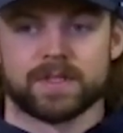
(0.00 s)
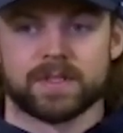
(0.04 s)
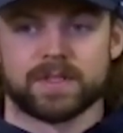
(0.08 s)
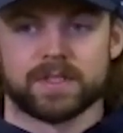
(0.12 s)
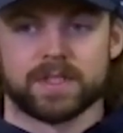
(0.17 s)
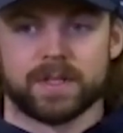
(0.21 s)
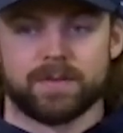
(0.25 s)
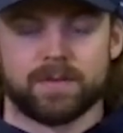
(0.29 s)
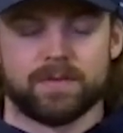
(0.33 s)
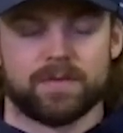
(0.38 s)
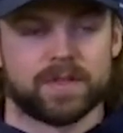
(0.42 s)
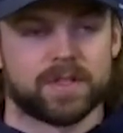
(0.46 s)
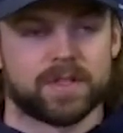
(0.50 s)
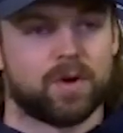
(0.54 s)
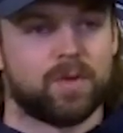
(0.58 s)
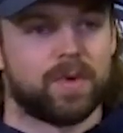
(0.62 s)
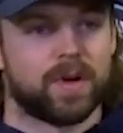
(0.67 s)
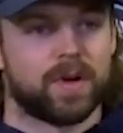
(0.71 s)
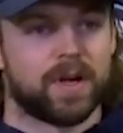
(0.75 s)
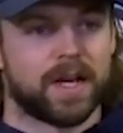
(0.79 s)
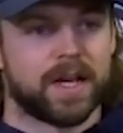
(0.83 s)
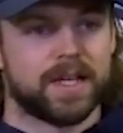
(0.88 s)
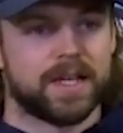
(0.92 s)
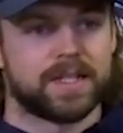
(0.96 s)
some of his
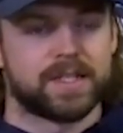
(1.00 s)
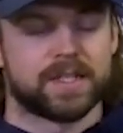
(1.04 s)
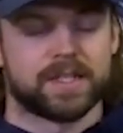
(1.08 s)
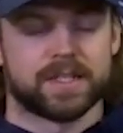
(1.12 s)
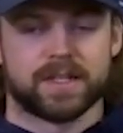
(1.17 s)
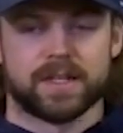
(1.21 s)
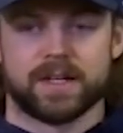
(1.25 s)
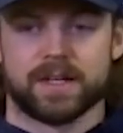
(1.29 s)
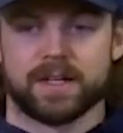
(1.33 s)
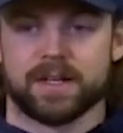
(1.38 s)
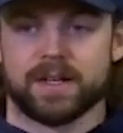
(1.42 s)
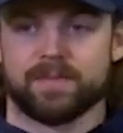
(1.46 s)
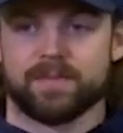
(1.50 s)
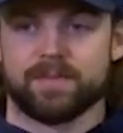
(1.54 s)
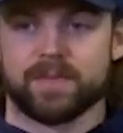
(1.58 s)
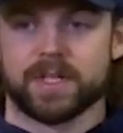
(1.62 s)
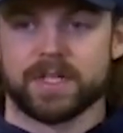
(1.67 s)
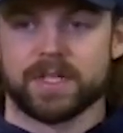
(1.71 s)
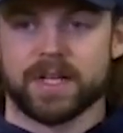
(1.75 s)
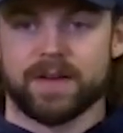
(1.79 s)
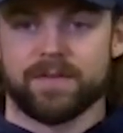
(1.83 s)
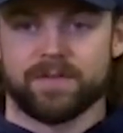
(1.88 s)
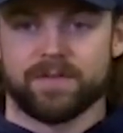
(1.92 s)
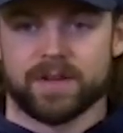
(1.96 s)
open ice, um, but
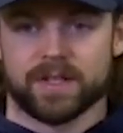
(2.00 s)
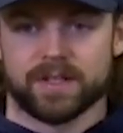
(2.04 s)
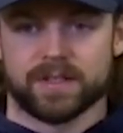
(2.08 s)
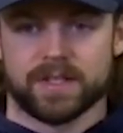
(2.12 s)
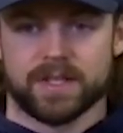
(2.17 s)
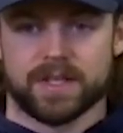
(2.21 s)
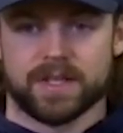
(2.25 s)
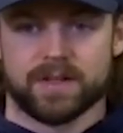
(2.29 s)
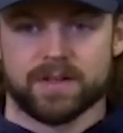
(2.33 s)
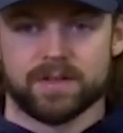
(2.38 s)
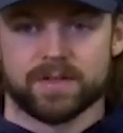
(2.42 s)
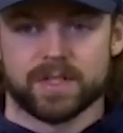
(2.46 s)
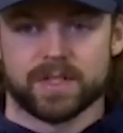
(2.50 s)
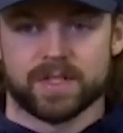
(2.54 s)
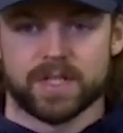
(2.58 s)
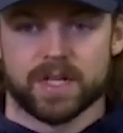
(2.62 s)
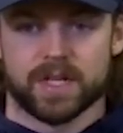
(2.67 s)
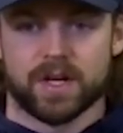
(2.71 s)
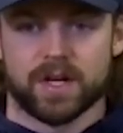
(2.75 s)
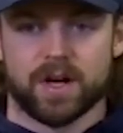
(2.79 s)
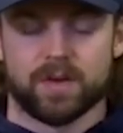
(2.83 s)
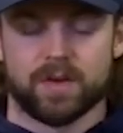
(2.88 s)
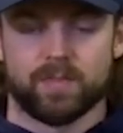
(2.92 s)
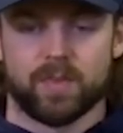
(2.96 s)
definitely you know stick
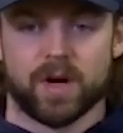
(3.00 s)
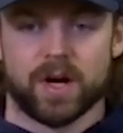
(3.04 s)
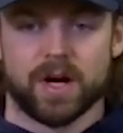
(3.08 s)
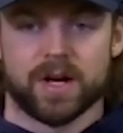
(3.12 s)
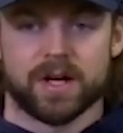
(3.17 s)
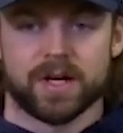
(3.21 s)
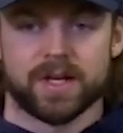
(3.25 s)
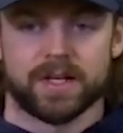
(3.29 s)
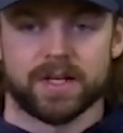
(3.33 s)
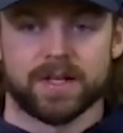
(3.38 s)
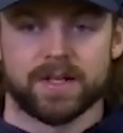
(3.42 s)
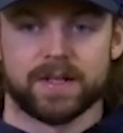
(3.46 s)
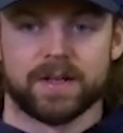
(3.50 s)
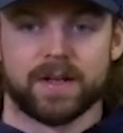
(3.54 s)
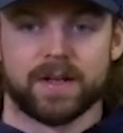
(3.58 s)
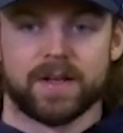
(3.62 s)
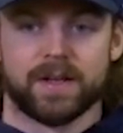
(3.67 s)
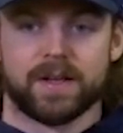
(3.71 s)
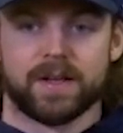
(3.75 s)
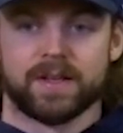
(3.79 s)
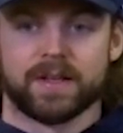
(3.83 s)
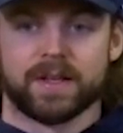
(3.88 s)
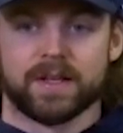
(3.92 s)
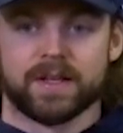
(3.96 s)
on puck and
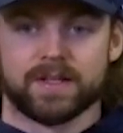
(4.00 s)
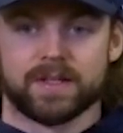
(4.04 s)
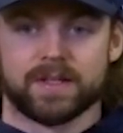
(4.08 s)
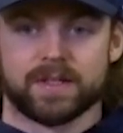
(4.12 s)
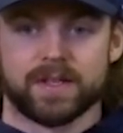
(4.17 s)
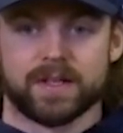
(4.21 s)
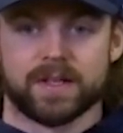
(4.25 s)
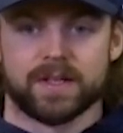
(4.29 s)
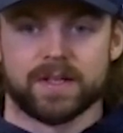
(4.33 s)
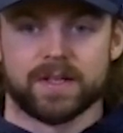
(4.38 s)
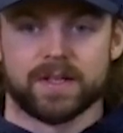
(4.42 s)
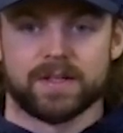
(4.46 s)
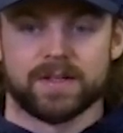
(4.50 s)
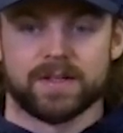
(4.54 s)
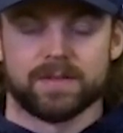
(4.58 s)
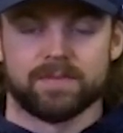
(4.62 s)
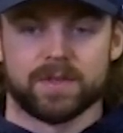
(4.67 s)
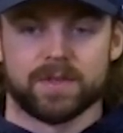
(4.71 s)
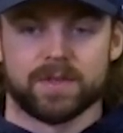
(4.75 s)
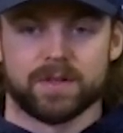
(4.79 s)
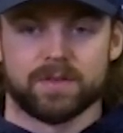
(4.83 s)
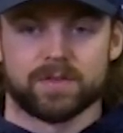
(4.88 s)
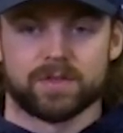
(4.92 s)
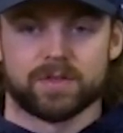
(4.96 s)
and uh,
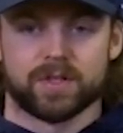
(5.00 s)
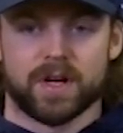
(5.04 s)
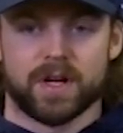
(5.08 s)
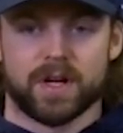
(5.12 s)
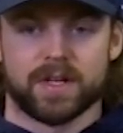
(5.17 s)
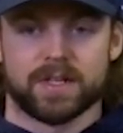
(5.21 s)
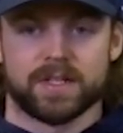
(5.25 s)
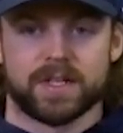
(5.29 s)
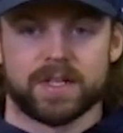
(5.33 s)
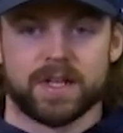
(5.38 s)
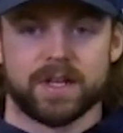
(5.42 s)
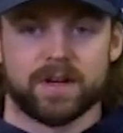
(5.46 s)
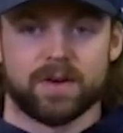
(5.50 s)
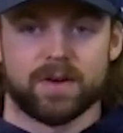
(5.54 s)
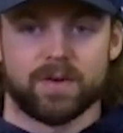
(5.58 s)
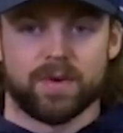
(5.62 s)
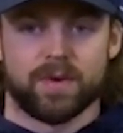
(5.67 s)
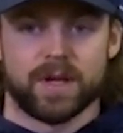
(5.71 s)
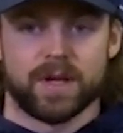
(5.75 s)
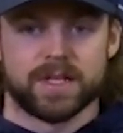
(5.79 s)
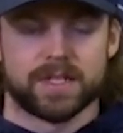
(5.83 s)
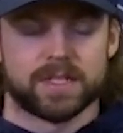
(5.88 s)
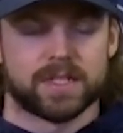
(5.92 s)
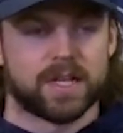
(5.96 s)
you know trying to take
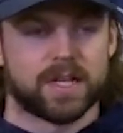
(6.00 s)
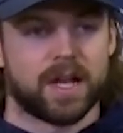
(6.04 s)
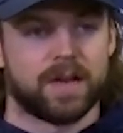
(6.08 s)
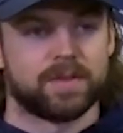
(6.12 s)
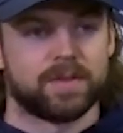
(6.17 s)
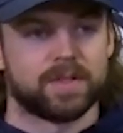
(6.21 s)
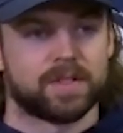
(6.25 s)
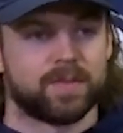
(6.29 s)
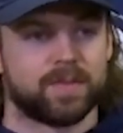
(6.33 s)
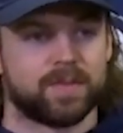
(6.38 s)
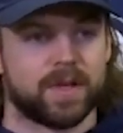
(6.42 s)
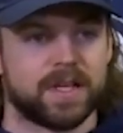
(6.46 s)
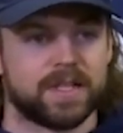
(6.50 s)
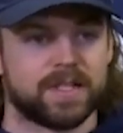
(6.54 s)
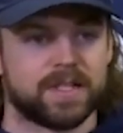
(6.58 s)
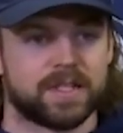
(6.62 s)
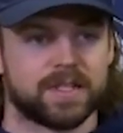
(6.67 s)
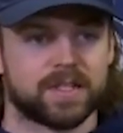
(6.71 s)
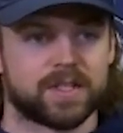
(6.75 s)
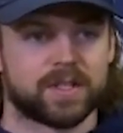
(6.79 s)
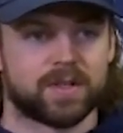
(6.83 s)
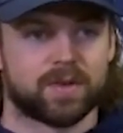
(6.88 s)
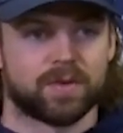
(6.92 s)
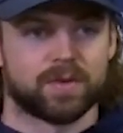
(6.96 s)
away his time and space
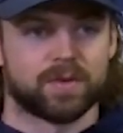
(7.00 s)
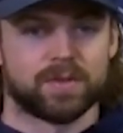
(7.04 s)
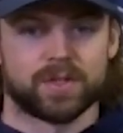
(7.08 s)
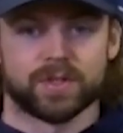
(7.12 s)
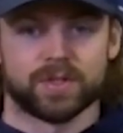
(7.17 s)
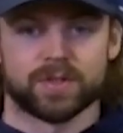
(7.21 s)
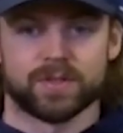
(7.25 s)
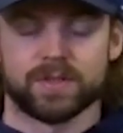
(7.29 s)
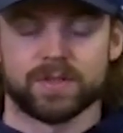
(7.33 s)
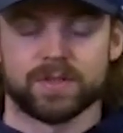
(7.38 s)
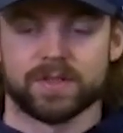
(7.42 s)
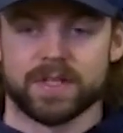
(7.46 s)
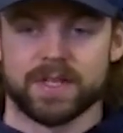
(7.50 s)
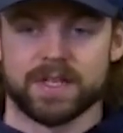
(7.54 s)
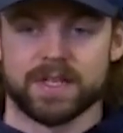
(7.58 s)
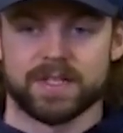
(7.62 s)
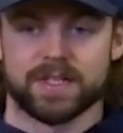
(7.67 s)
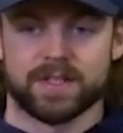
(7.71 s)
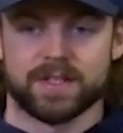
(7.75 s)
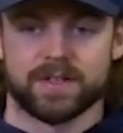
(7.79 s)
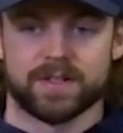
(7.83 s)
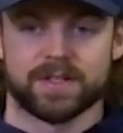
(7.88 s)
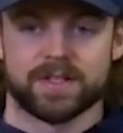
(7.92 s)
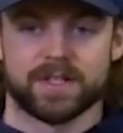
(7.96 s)
is crucial.
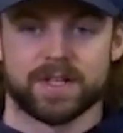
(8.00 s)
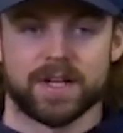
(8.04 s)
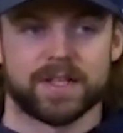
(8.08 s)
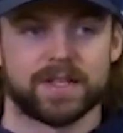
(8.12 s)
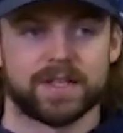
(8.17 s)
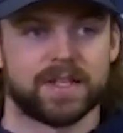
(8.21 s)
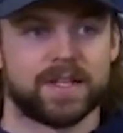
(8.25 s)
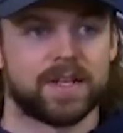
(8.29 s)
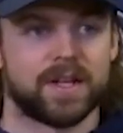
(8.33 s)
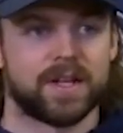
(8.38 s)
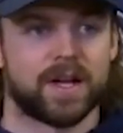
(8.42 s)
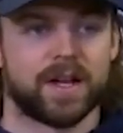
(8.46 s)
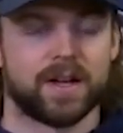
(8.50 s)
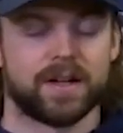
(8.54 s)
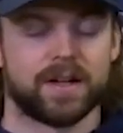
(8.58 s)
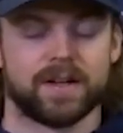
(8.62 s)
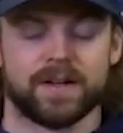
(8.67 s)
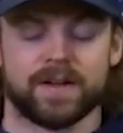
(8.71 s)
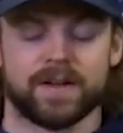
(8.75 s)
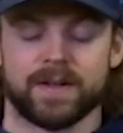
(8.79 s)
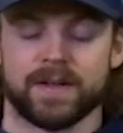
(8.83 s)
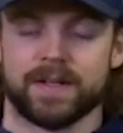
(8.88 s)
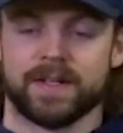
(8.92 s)
Easier said than done.